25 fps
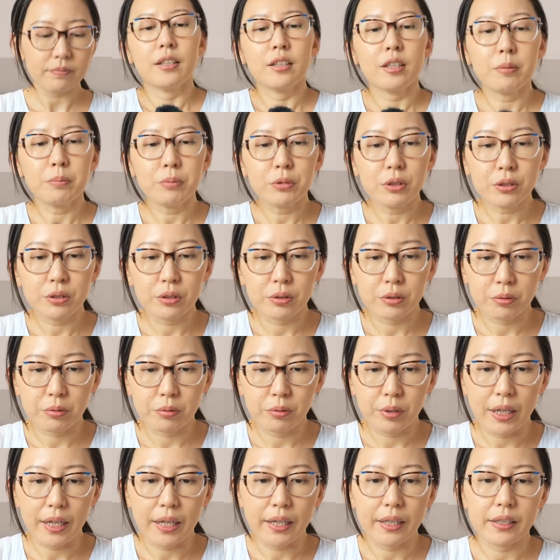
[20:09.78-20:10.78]
Number
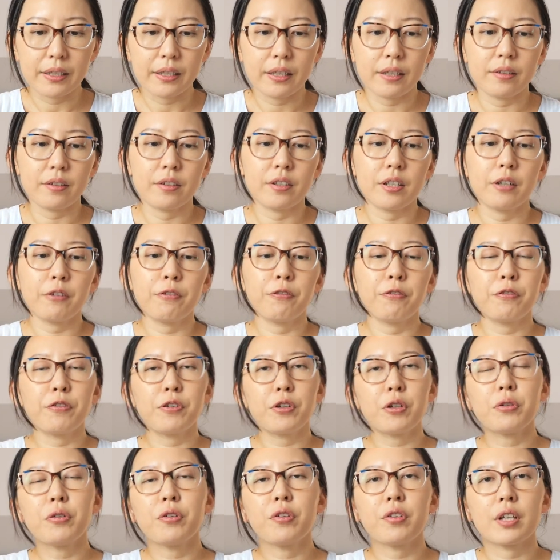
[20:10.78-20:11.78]
three, there are a
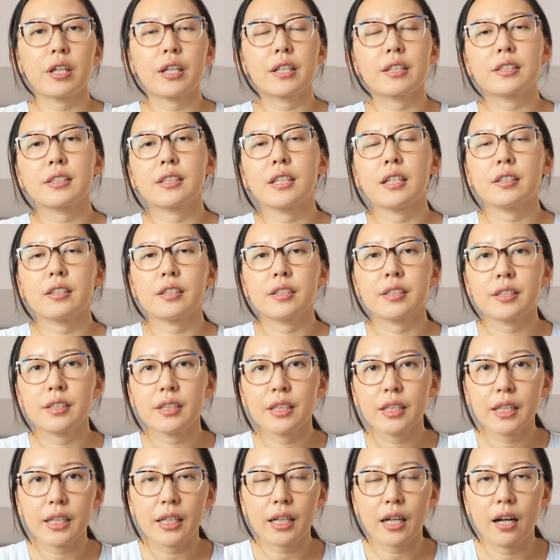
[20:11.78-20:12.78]
few things that the
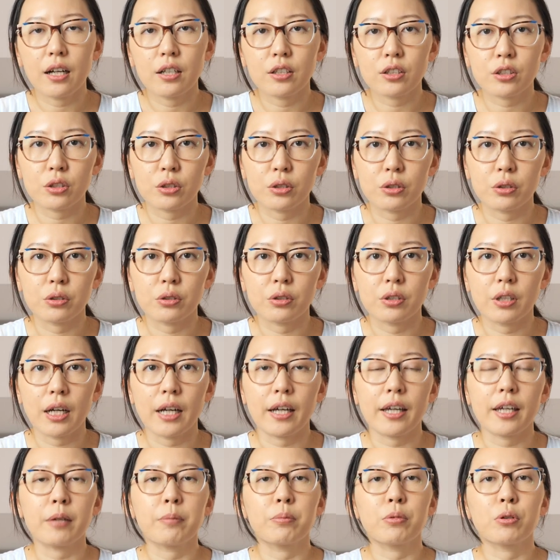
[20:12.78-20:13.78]
city council
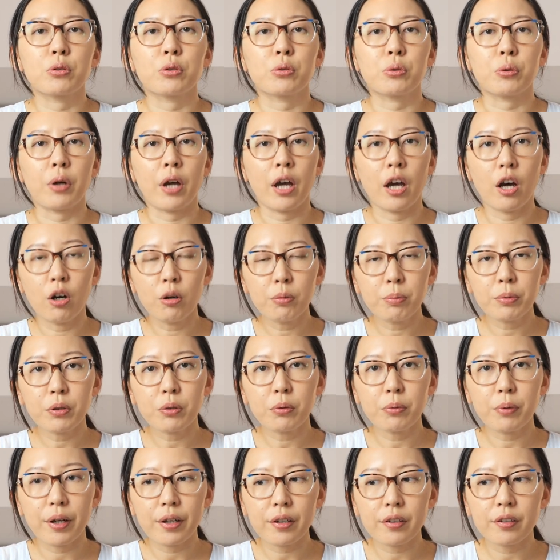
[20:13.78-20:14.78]
are able to help
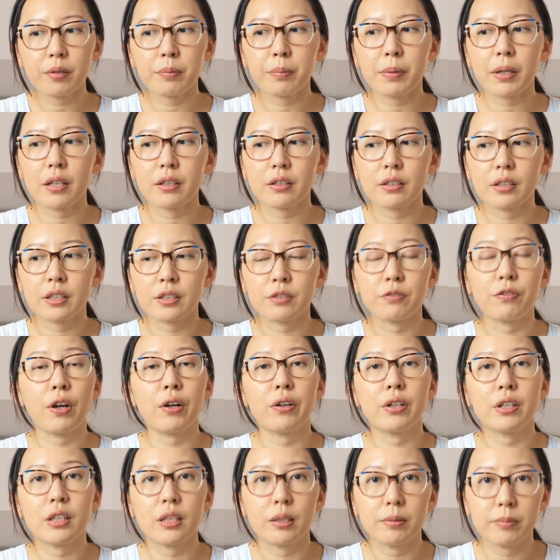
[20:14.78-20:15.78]
you with, but it's
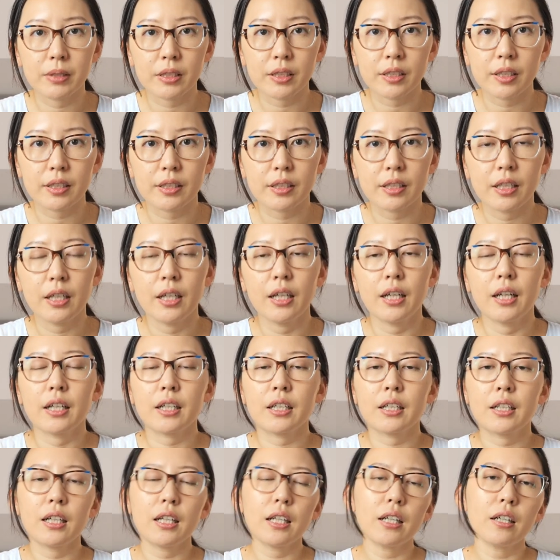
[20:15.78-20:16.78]
very limited.
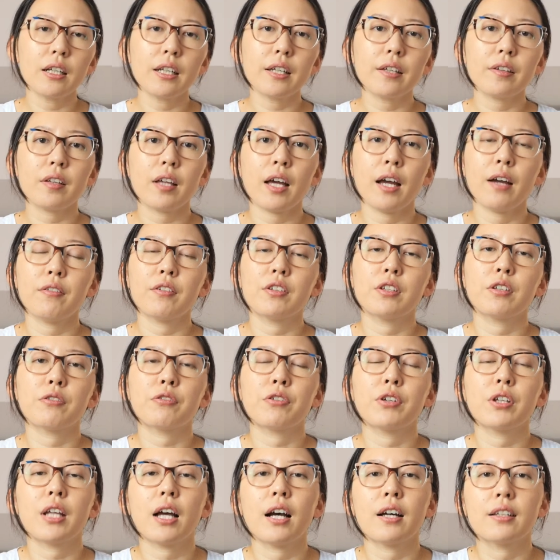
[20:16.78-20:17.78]
Clearly, they have a
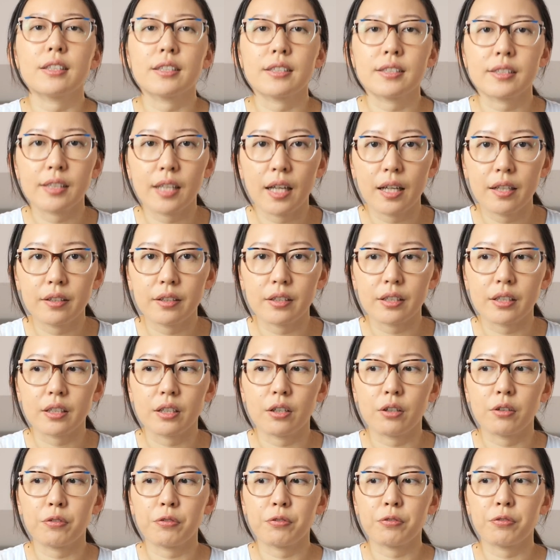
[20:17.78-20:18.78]
different understanding
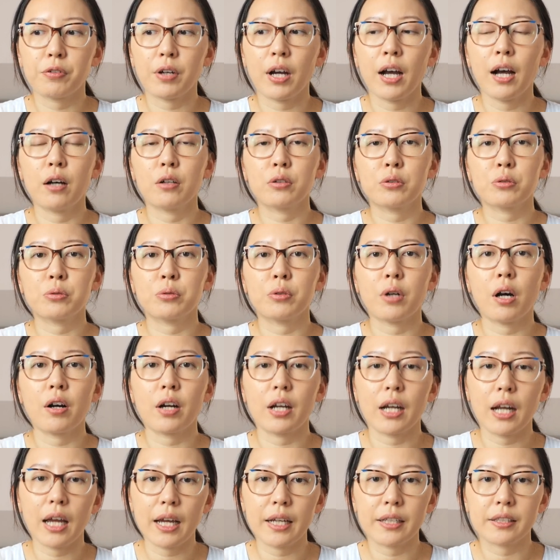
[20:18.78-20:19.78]
of how to
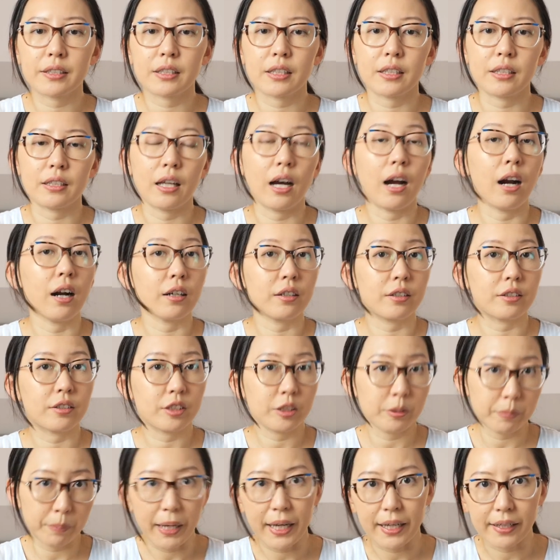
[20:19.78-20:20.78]
organize an art
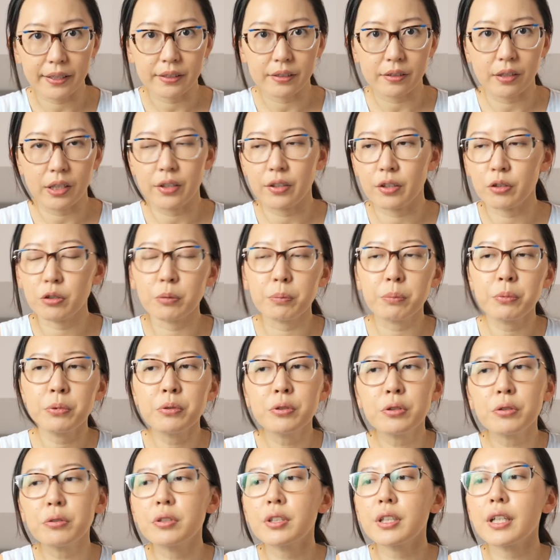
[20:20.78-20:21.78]
space, right? They will
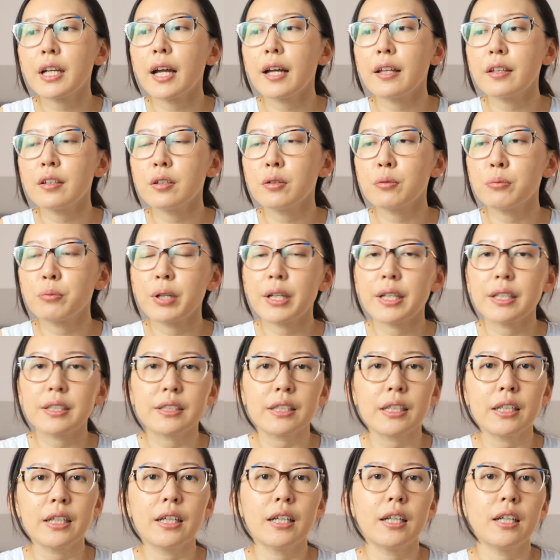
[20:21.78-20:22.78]
put you together
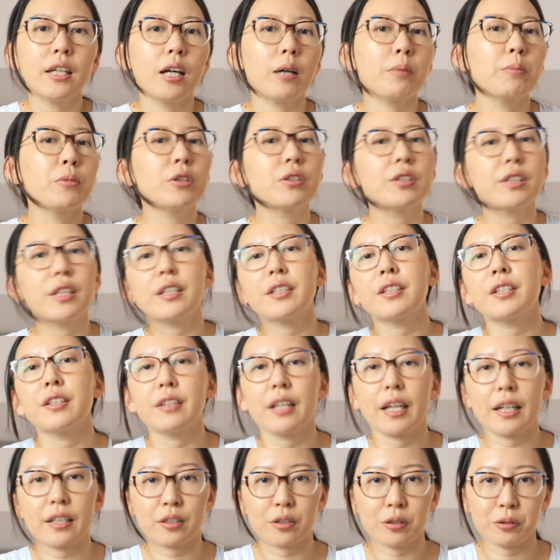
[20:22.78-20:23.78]
with a
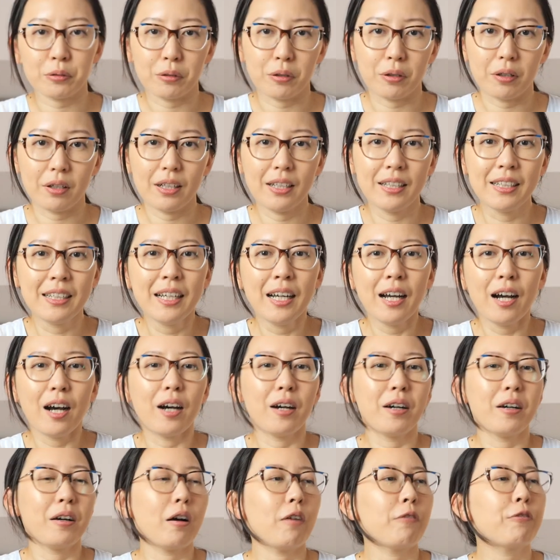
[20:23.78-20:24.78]
musician next door,
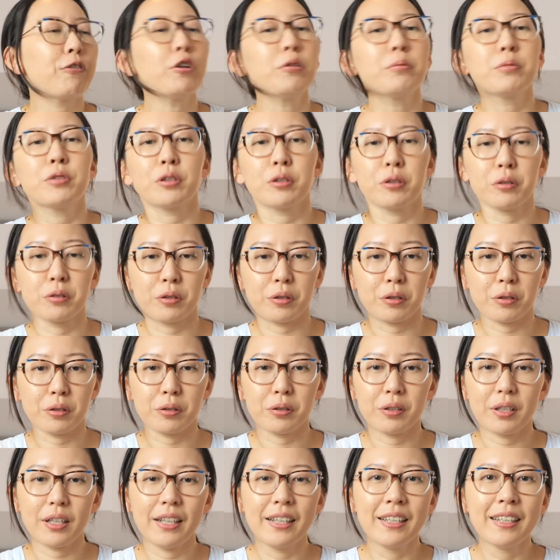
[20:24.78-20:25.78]
a film
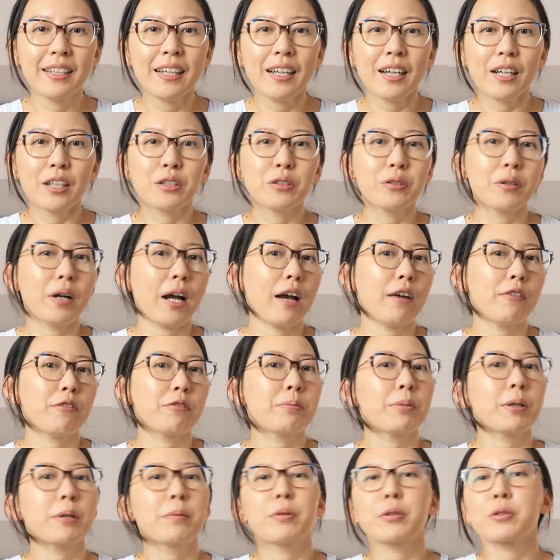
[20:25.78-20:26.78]
studio. You
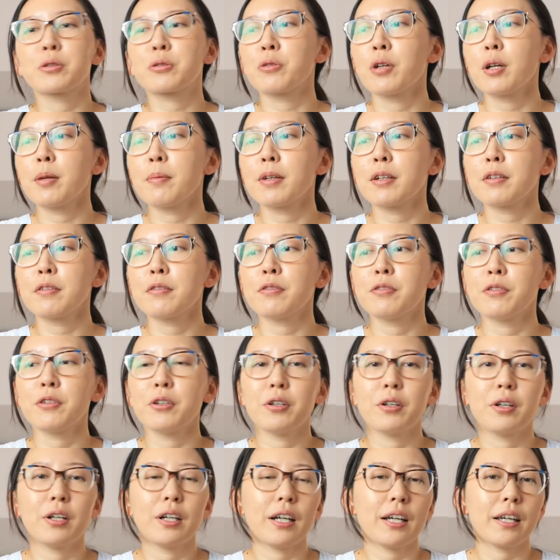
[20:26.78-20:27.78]
have people screaming
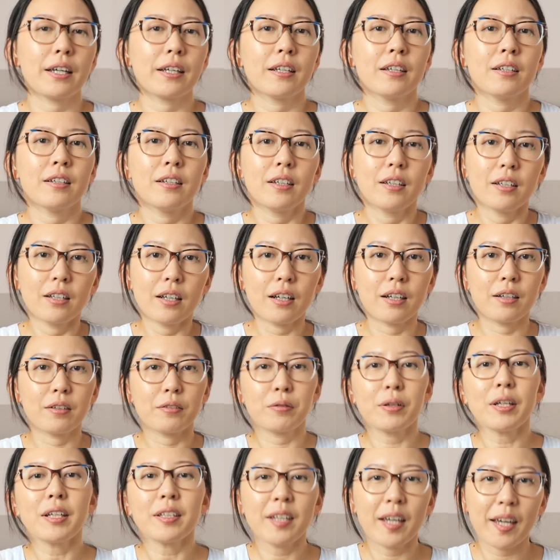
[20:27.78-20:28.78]
for a
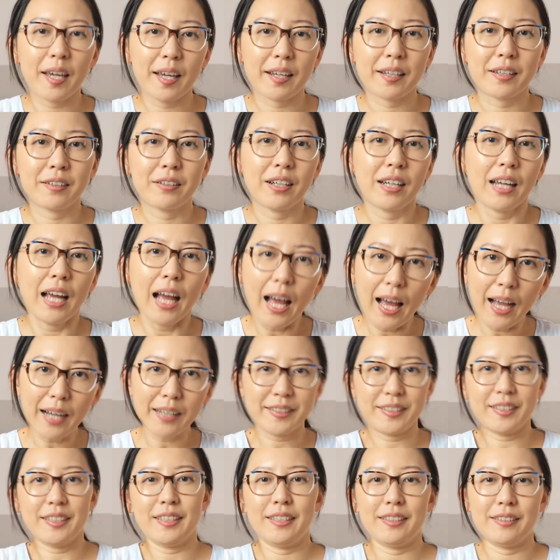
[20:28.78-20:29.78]
retake, right?
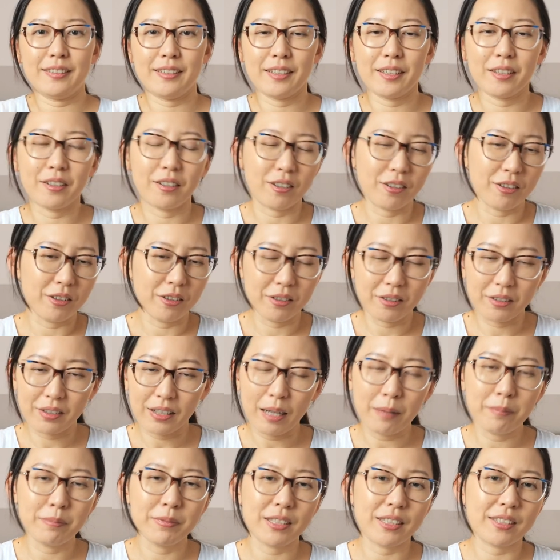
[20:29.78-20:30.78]
Action,
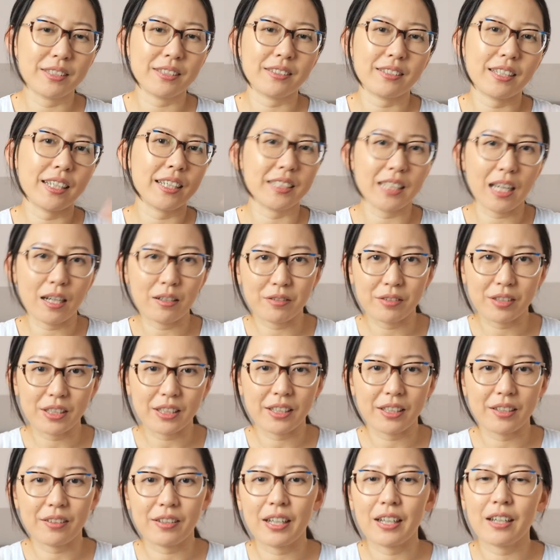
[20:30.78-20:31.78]
or I'm just
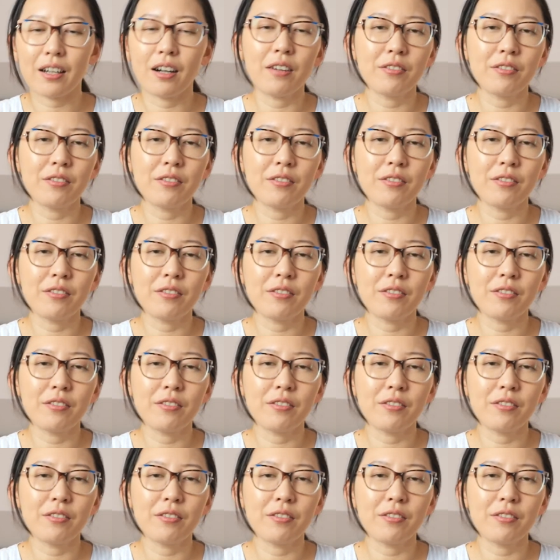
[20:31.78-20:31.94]
exaggerating, right?